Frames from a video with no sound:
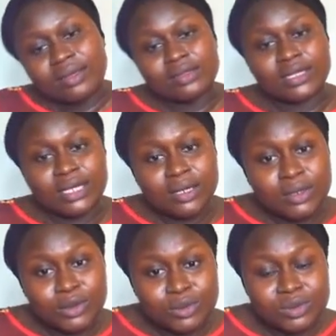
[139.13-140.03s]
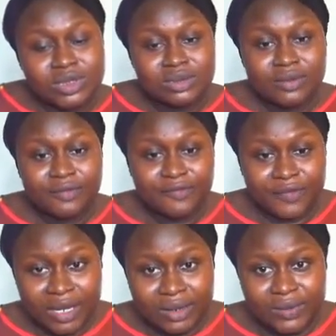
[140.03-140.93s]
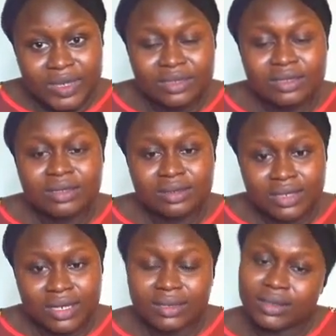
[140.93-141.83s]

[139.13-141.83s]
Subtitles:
The girl looks very young.